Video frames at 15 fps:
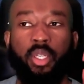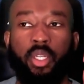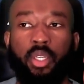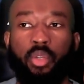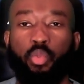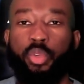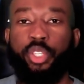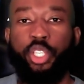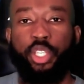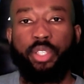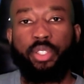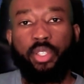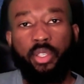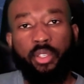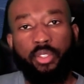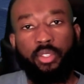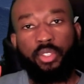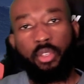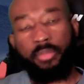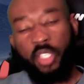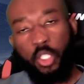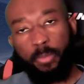which is
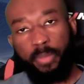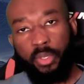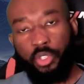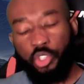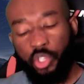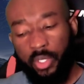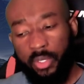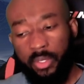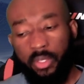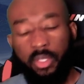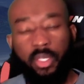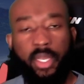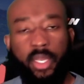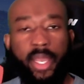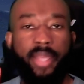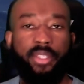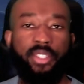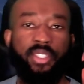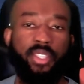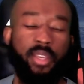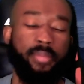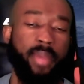semi-spiritual and
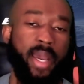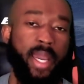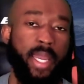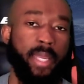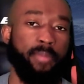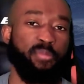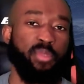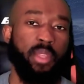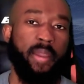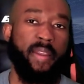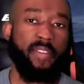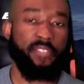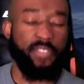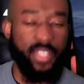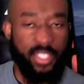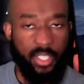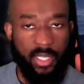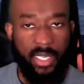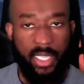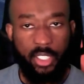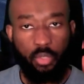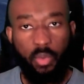semi-physical
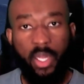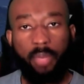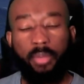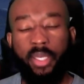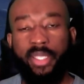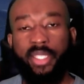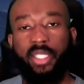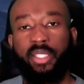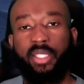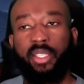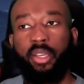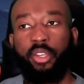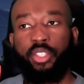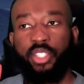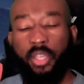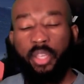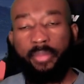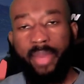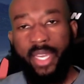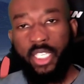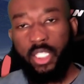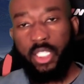as well, but is
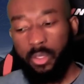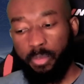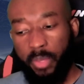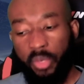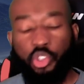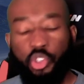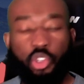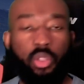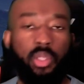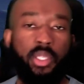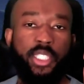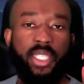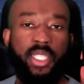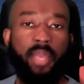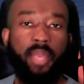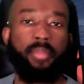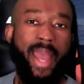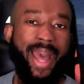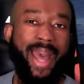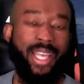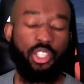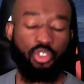semi-spiritual,
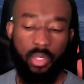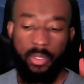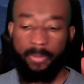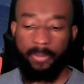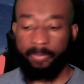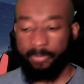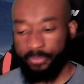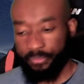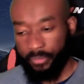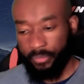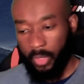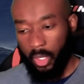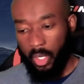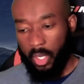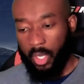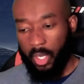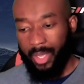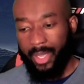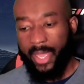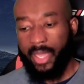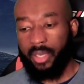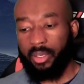semi-astral.
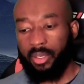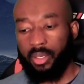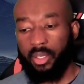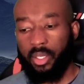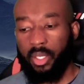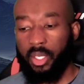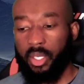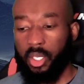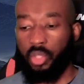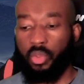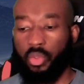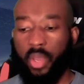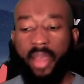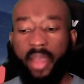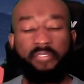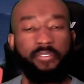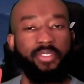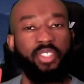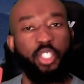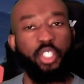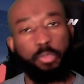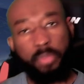And you have
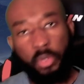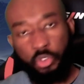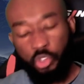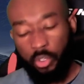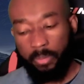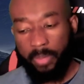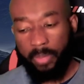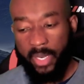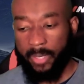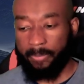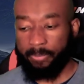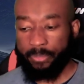the spiritual plane.